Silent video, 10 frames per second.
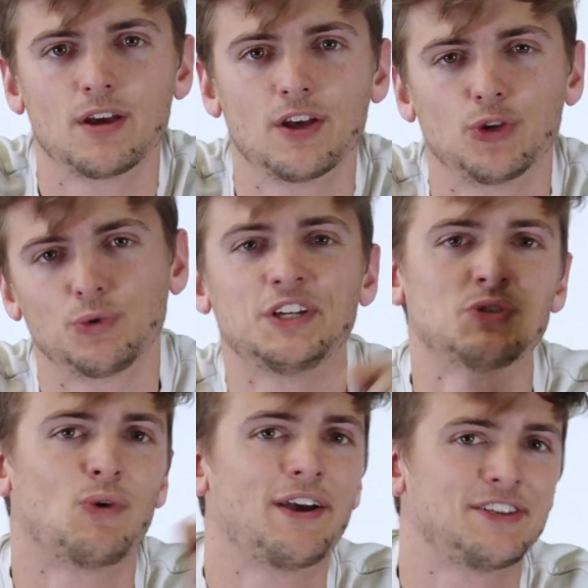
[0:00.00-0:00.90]
The
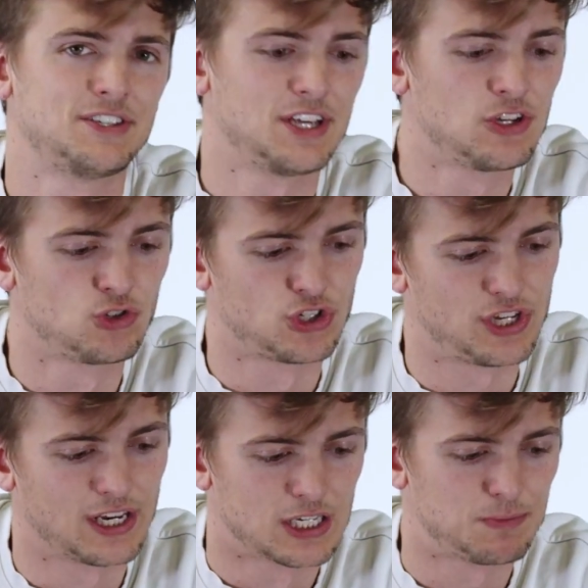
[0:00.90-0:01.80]
reason why this is
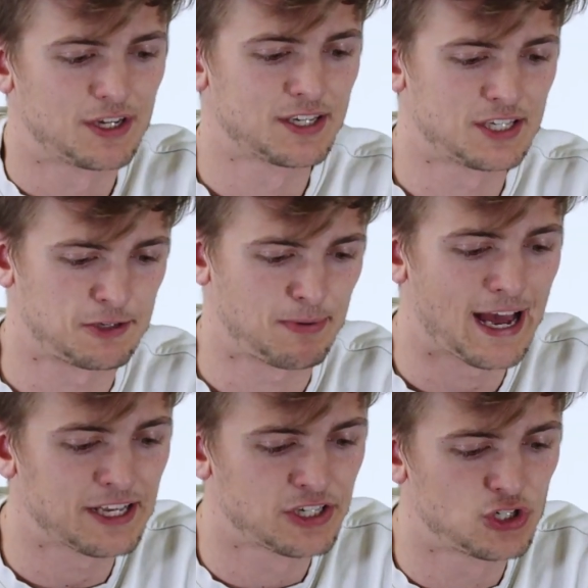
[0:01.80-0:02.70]
interesting is because this
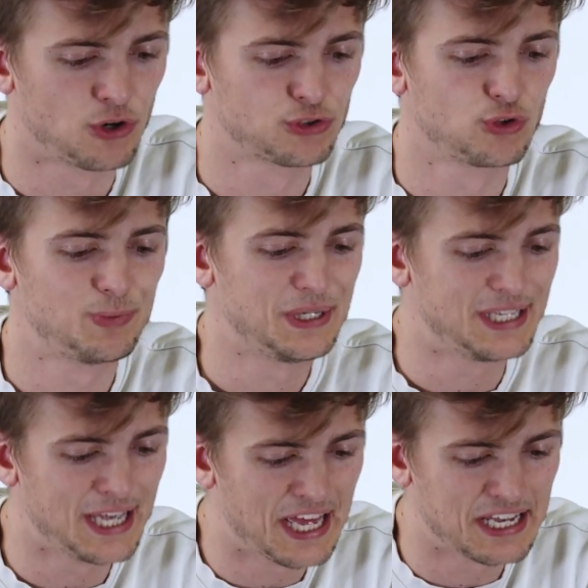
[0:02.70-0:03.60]
passage also
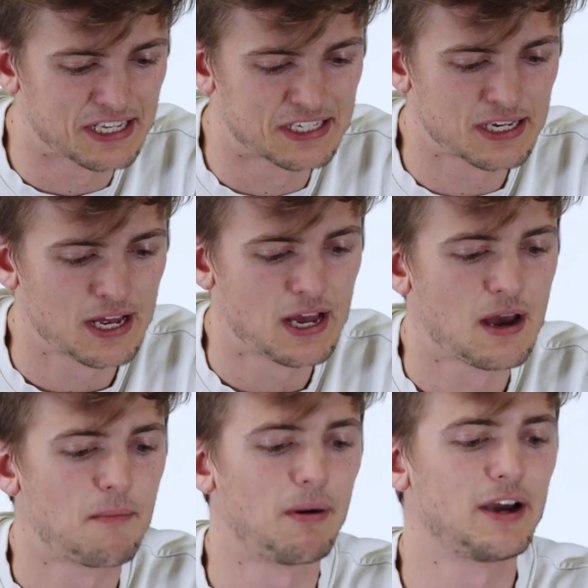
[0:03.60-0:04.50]
begins
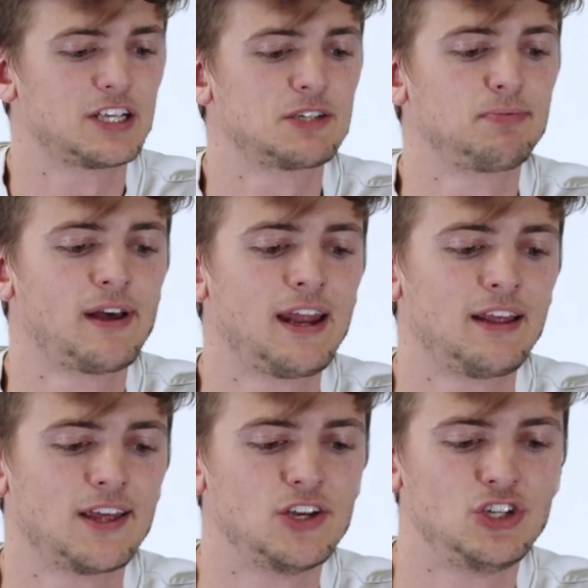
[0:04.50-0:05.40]
by
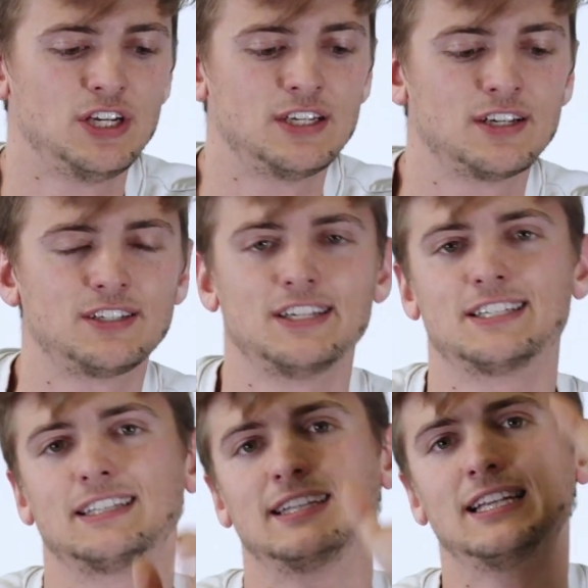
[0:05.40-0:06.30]
explaining that Jesus
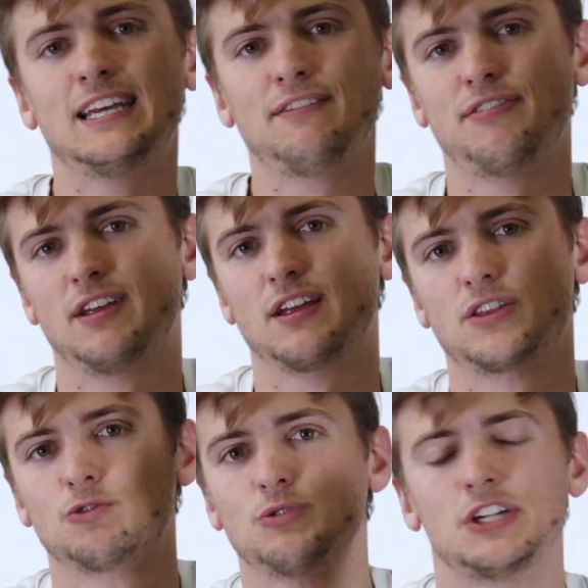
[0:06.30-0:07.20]
is leaving
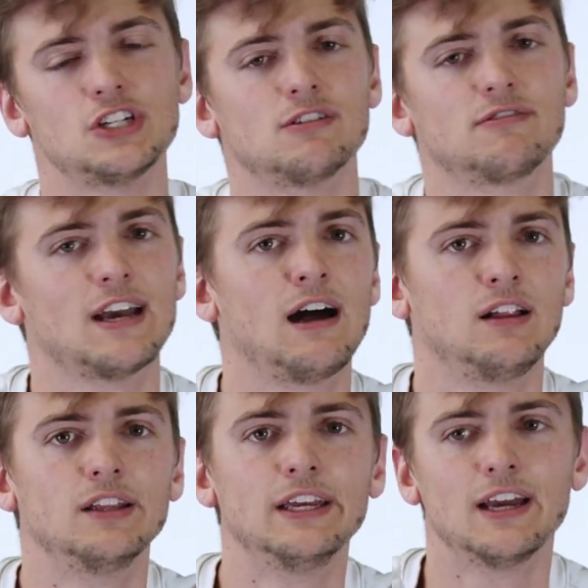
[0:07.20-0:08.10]
the region of
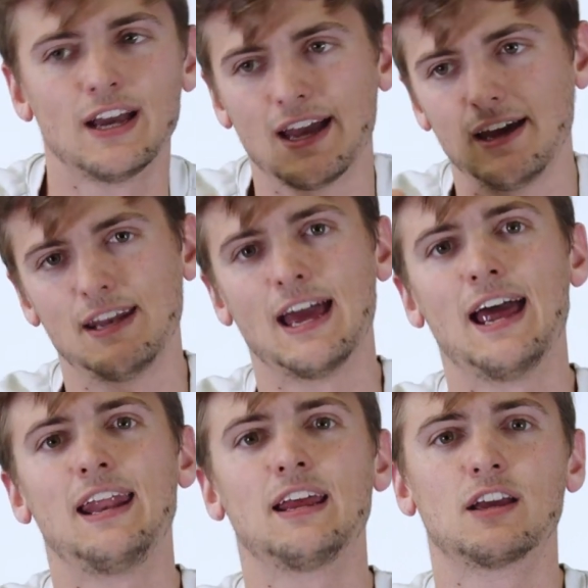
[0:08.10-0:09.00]
Galilee and
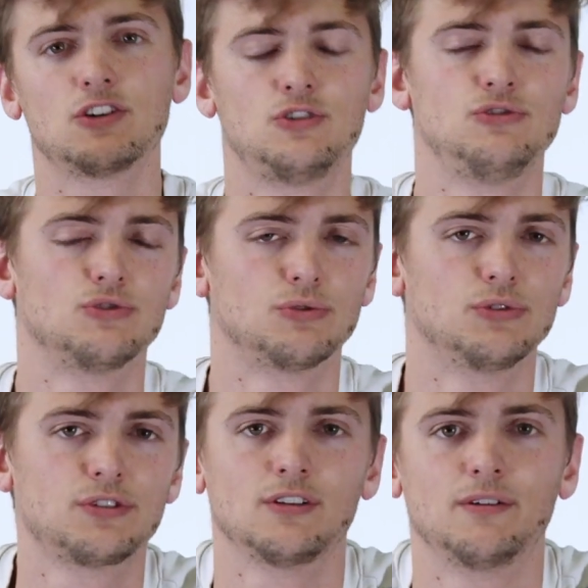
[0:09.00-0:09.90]
heading to
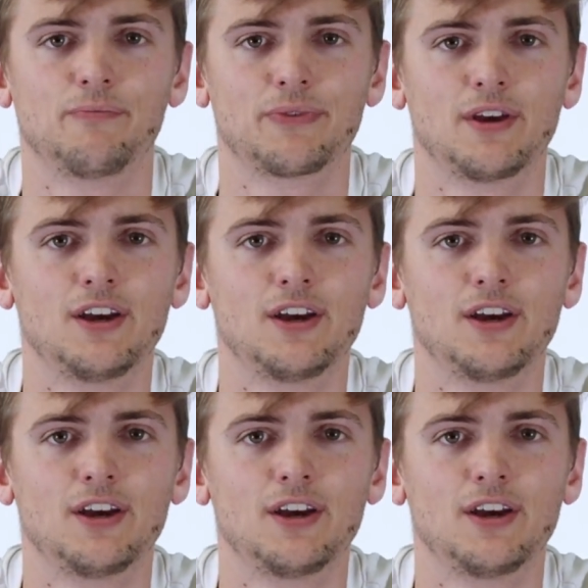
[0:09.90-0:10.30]
Jerusalem,